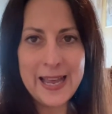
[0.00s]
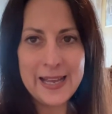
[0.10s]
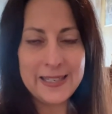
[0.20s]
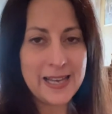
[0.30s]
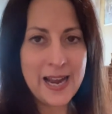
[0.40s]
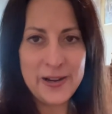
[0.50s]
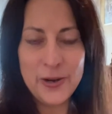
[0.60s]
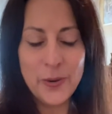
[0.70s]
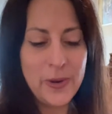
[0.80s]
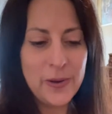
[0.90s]
and I
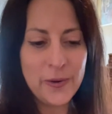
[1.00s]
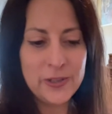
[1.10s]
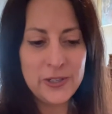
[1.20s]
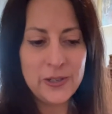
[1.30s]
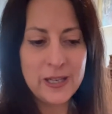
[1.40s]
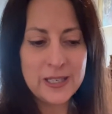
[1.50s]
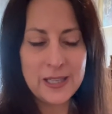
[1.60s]
know we all do this.